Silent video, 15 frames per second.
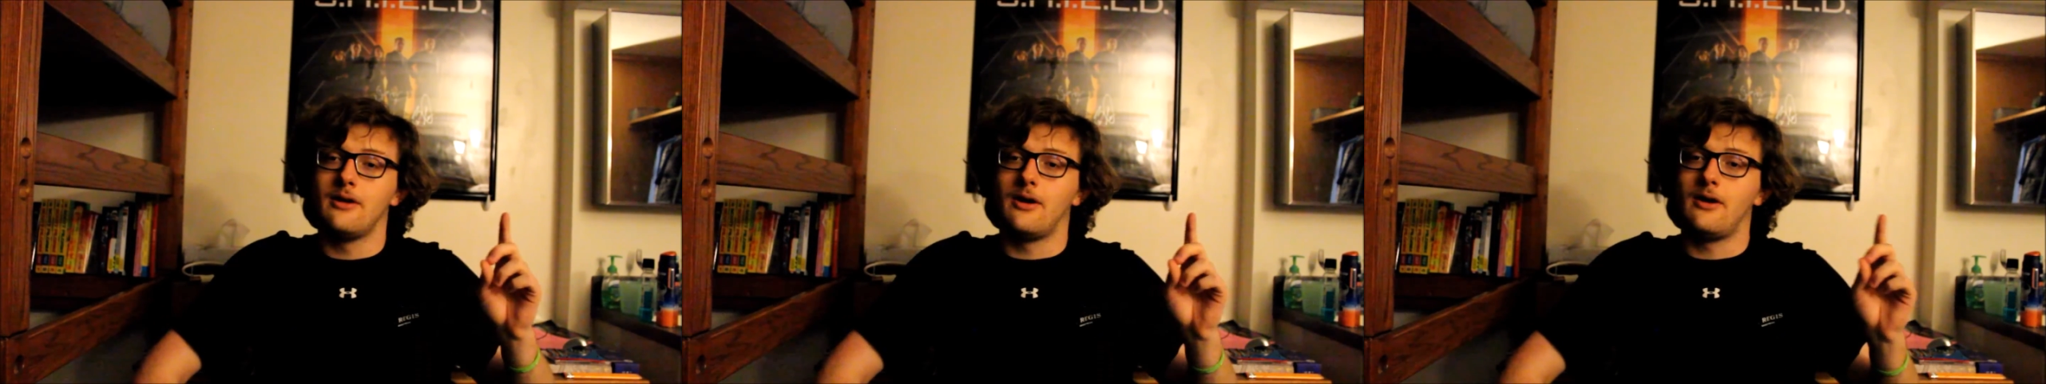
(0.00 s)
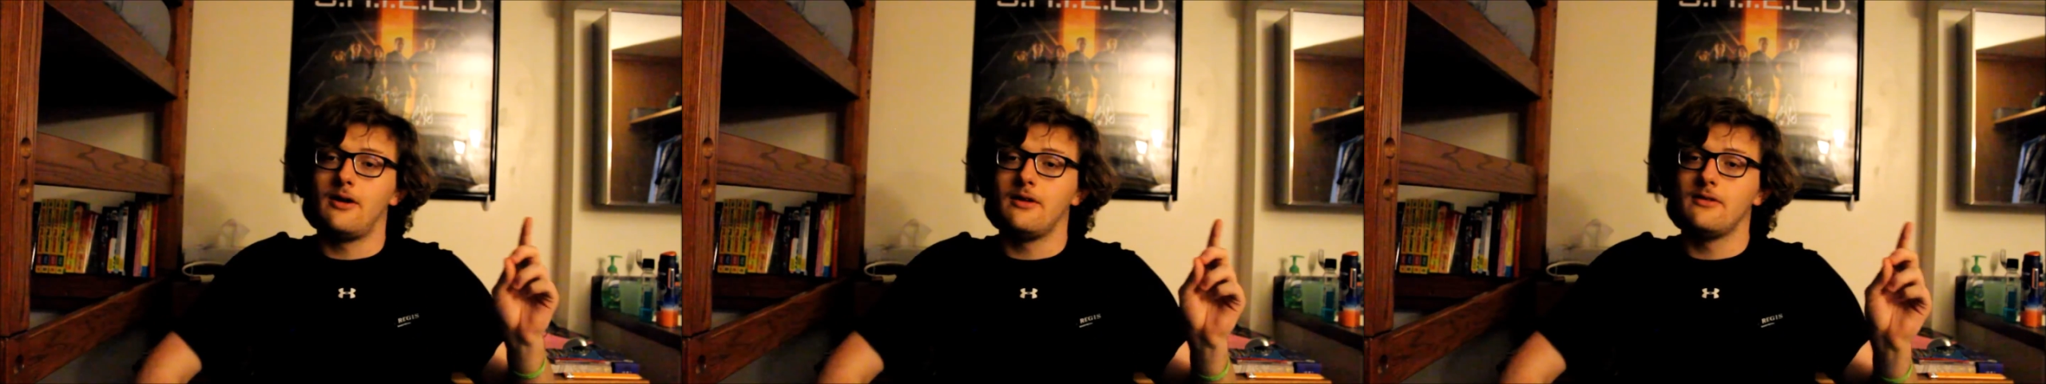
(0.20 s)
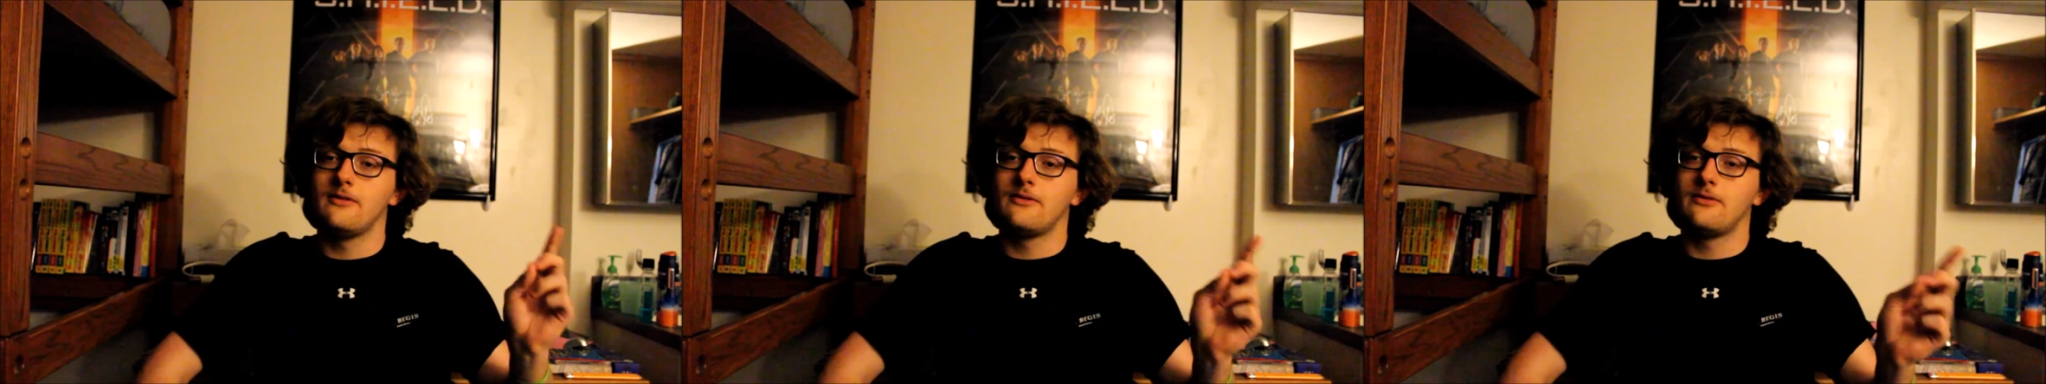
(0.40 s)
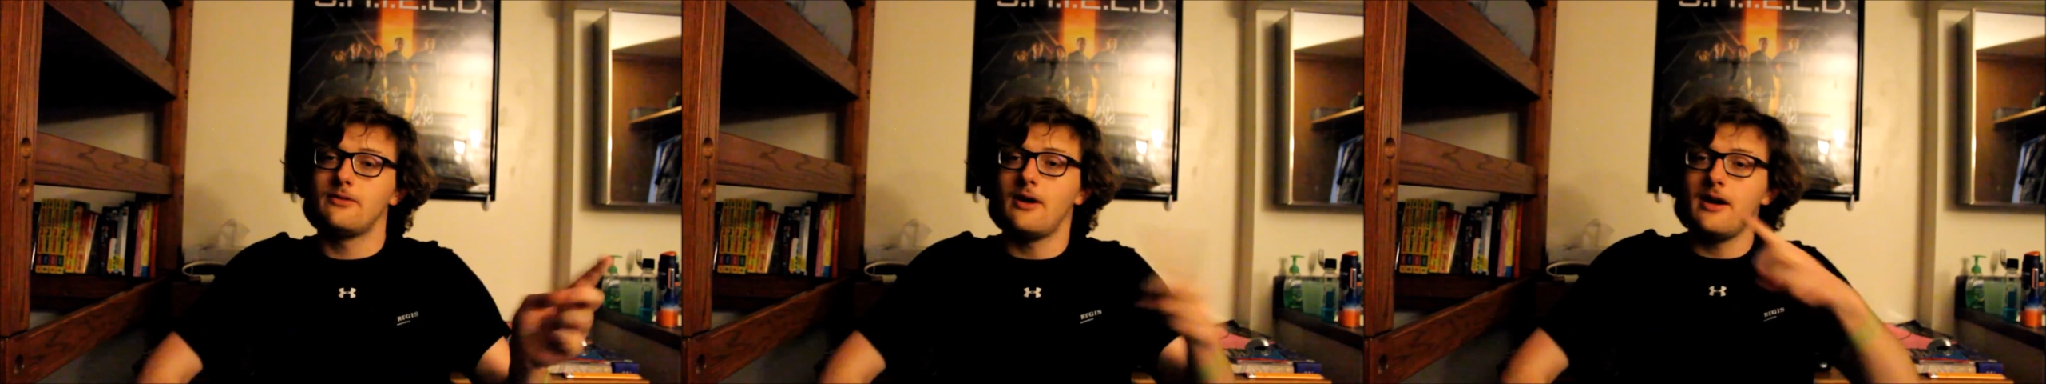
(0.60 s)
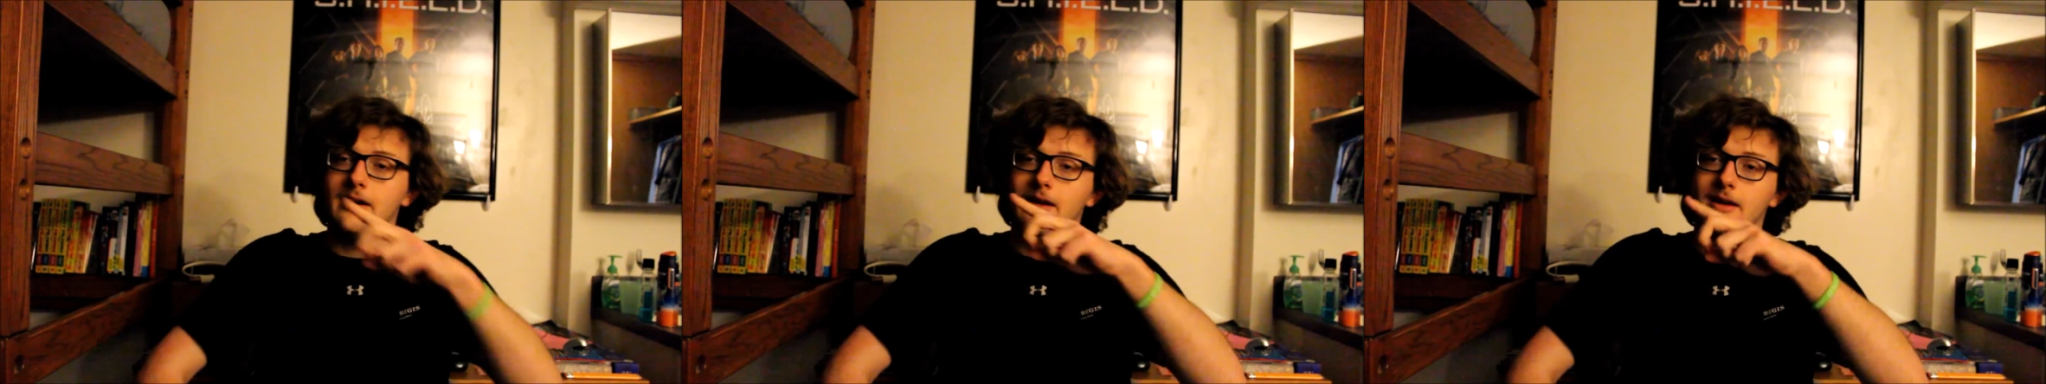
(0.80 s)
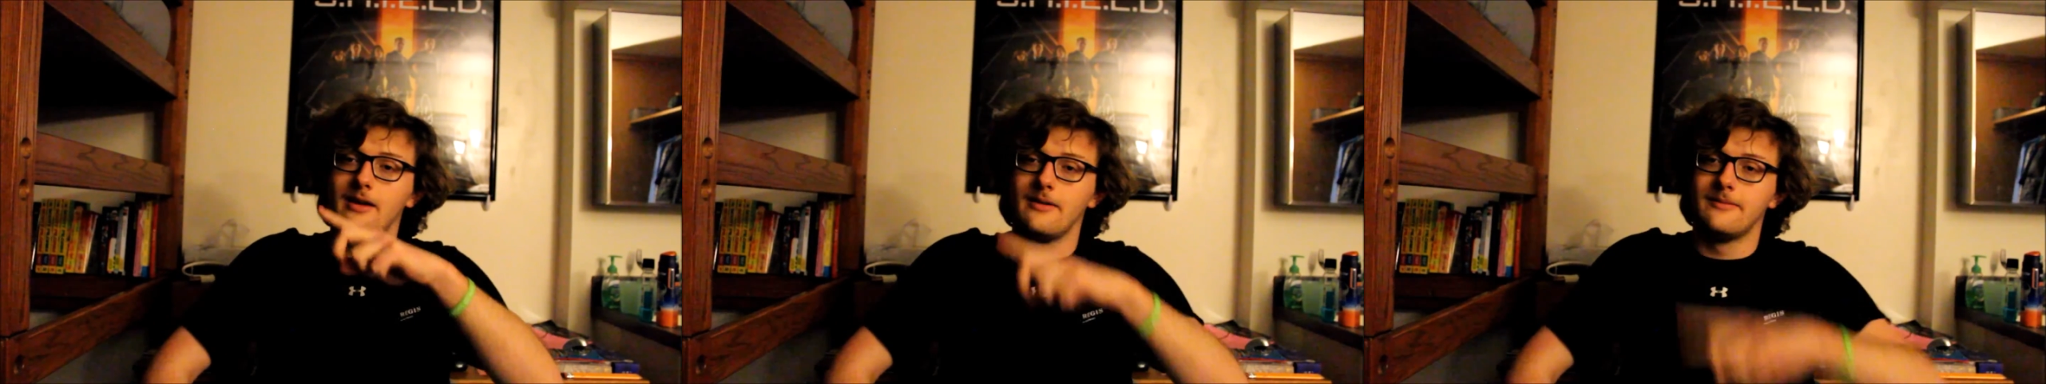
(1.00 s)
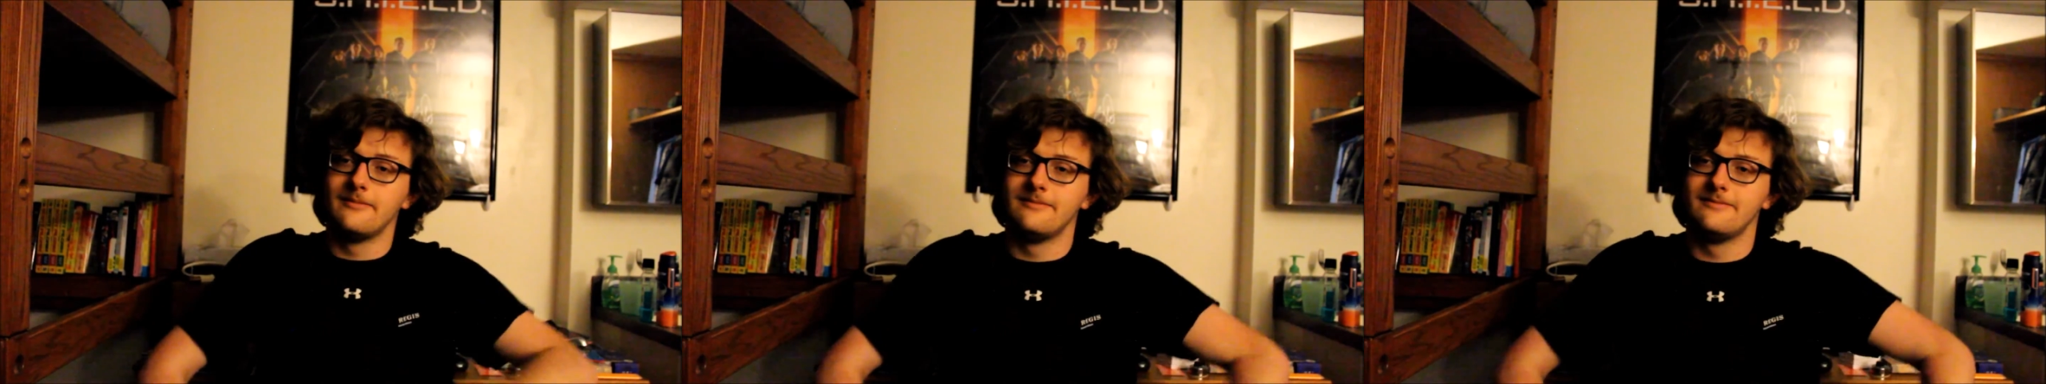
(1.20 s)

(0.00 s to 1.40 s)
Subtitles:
on Friday.